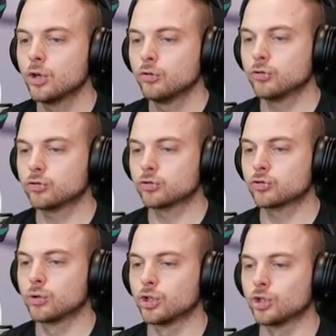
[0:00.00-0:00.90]
This is
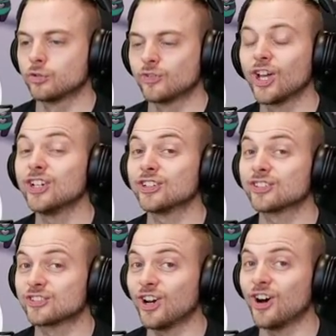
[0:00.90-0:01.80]
Squiddy. He
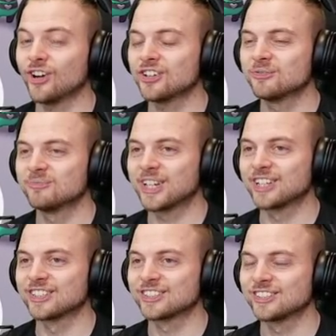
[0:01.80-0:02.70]
doesn't talk
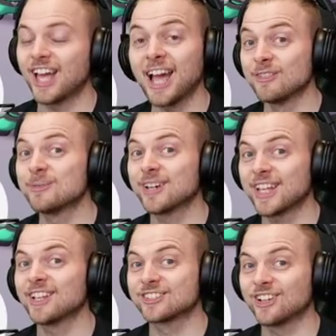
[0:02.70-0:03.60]
because everybody
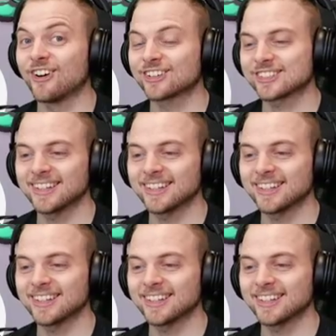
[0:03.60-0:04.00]
else talks.